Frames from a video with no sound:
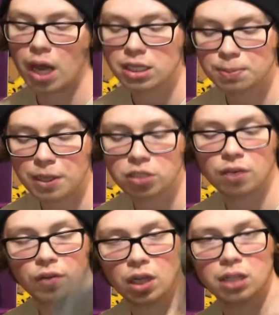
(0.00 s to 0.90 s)
especially
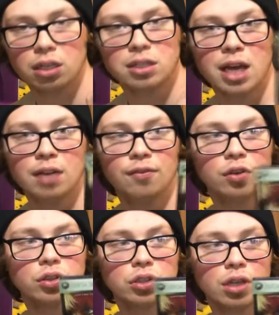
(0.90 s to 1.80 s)
if you can get the 10
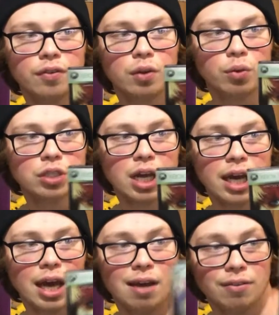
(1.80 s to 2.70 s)
version of it, which I
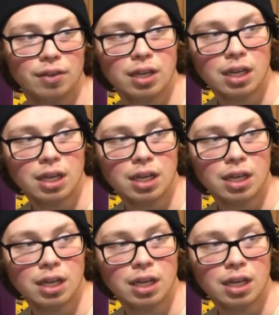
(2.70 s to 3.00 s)
have.